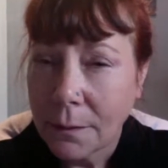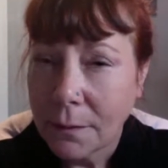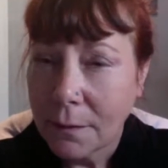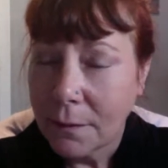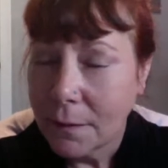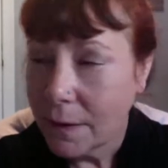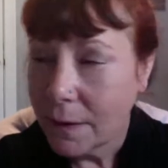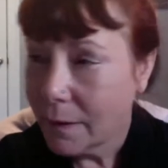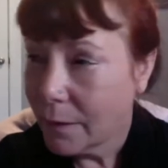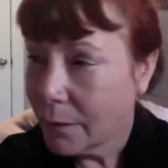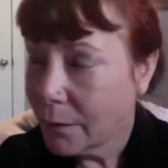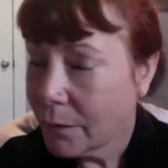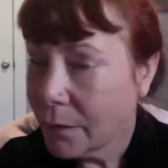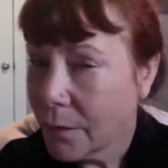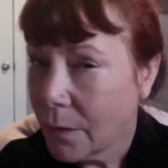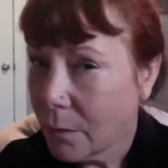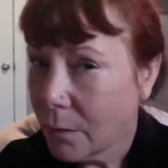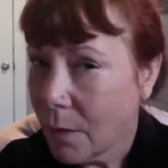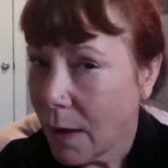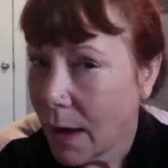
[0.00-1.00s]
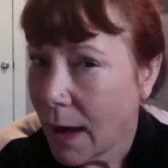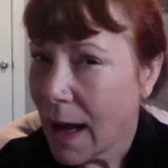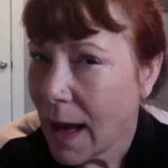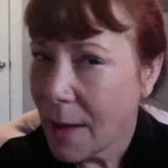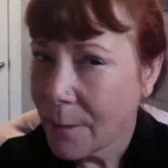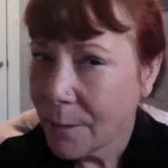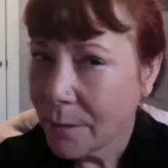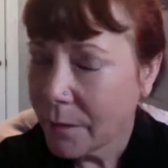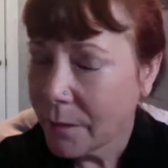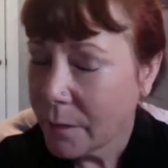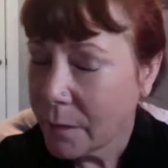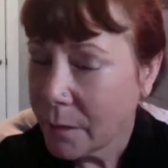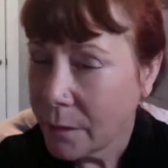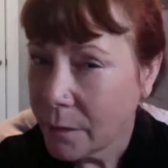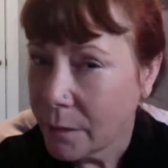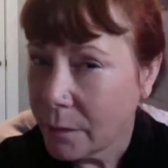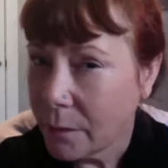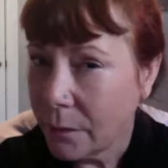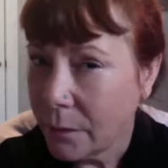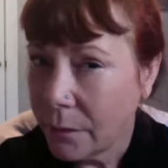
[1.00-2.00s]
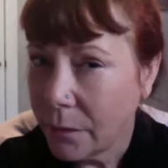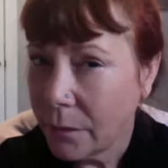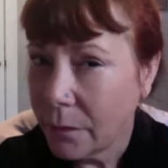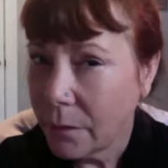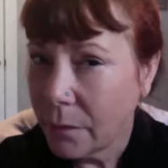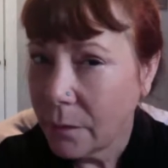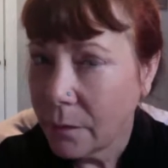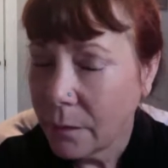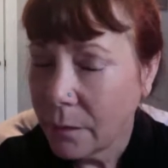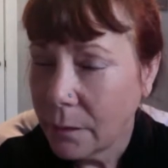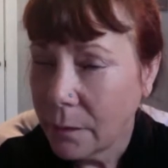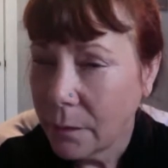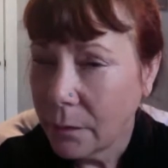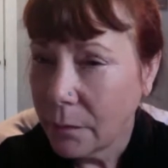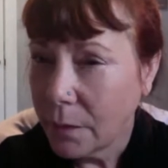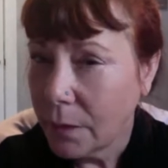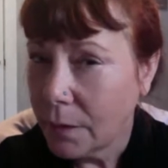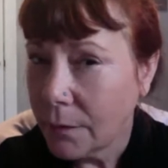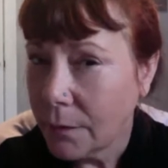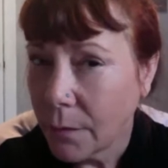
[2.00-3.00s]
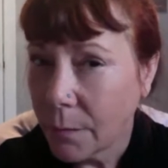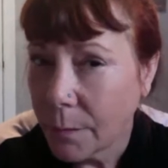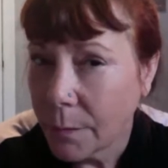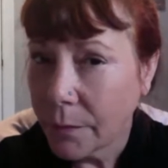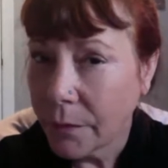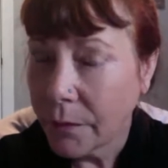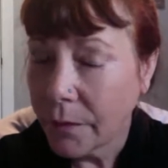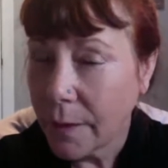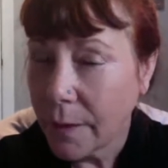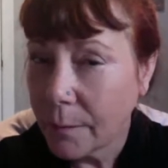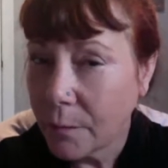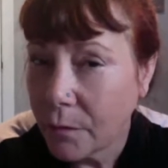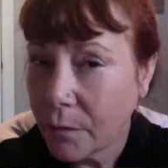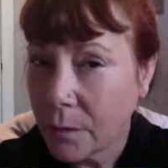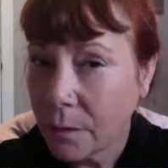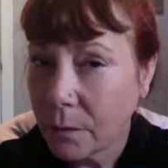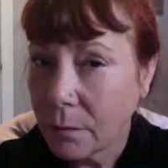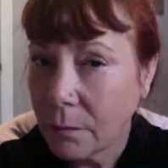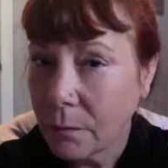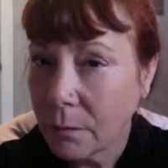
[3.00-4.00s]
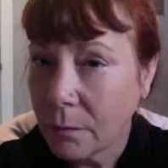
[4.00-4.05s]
that there's no absolute in your perception